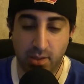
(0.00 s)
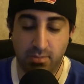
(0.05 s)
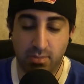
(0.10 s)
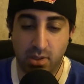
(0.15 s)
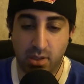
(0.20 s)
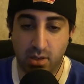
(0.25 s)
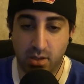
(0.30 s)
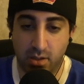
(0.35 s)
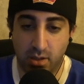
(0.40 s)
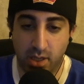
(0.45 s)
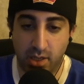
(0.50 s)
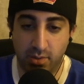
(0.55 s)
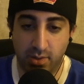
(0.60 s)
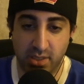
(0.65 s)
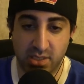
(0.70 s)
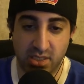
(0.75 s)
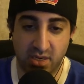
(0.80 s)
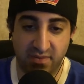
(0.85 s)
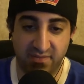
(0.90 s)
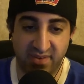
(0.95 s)
political
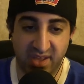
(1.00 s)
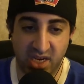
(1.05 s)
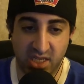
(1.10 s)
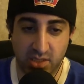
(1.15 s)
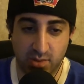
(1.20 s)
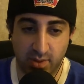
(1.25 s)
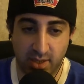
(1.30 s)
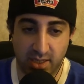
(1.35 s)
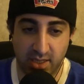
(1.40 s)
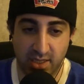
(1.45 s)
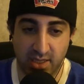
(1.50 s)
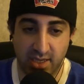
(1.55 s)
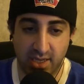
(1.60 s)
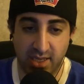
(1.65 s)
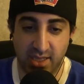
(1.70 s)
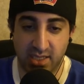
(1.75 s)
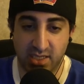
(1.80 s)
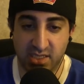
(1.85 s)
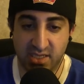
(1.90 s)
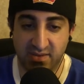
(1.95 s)
unrest in Venezuela,
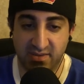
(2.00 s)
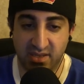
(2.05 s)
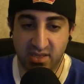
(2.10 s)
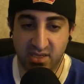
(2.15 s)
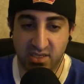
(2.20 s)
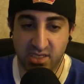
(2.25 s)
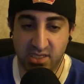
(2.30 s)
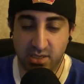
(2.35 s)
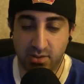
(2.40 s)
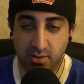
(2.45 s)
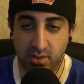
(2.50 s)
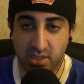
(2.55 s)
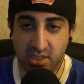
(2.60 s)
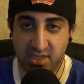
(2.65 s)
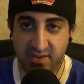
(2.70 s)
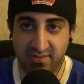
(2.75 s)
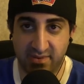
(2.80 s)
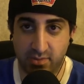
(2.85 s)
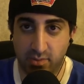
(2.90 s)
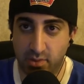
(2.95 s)
and the Syrian
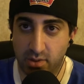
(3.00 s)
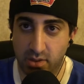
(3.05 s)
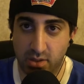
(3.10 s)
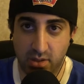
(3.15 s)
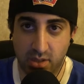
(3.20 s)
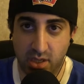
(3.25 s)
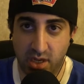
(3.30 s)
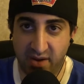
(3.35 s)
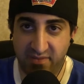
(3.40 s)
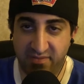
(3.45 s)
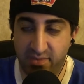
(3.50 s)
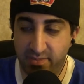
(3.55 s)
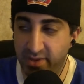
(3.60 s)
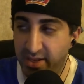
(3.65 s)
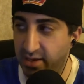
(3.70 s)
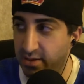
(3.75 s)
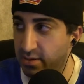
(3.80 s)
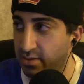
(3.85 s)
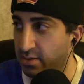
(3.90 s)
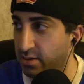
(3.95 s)
civil war. God
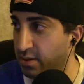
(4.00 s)
forbid.